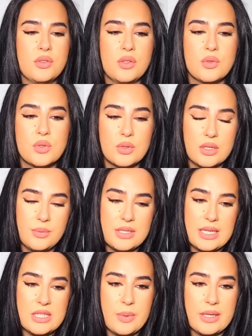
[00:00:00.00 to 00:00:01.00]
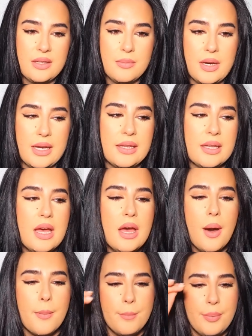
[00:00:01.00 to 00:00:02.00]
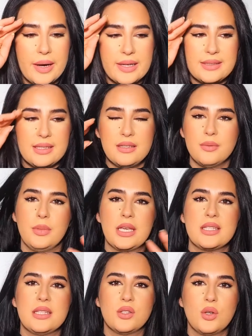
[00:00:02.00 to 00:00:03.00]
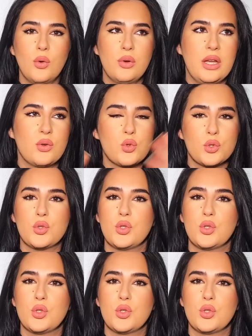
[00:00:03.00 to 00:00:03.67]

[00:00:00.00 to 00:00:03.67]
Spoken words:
you know, so keep this aspect in mind, but it makes it go like